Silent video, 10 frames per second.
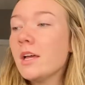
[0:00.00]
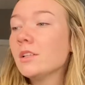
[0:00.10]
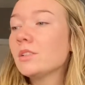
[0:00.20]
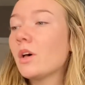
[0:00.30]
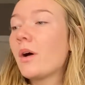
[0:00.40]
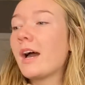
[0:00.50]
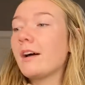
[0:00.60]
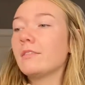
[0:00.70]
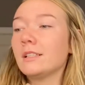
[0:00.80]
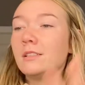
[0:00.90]
So I
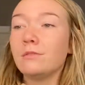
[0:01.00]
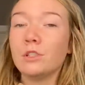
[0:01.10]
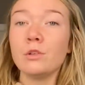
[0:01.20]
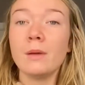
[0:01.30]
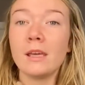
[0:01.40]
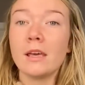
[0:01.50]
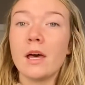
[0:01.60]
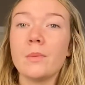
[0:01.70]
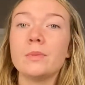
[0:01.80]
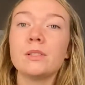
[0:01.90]
have lots of new
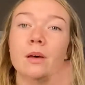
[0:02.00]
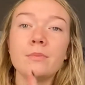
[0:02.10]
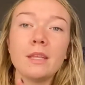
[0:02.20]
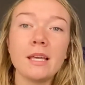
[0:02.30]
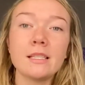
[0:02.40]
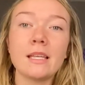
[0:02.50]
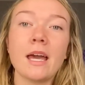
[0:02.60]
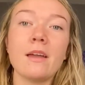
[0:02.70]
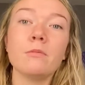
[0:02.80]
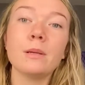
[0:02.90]
makeup, some things
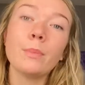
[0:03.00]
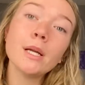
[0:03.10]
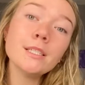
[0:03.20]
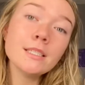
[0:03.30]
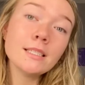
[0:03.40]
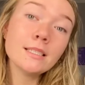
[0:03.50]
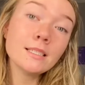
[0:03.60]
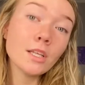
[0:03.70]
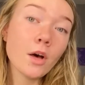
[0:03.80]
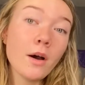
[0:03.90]
I
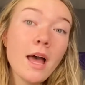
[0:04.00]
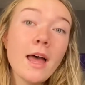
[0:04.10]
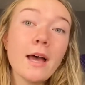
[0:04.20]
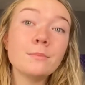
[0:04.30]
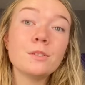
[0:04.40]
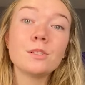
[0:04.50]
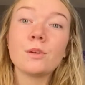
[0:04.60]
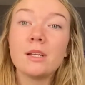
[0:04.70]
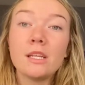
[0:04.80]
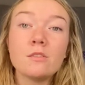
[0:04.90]
repurchased, so I'm just
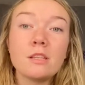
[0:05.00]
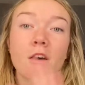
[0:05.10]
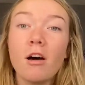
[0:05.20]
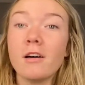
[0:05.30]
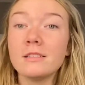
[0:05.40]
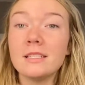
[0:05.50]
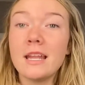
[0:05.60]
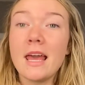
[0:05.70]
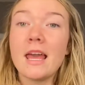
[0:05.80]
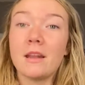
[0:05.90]
going to use it all
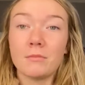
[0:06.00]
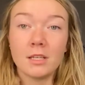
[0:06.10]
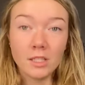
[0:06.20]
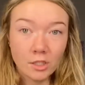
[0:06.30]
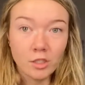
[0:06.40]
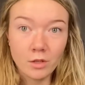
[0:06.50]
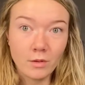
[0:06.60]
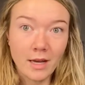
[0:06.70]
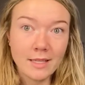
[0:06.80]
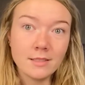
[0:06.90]
today and I'm going to show you guys.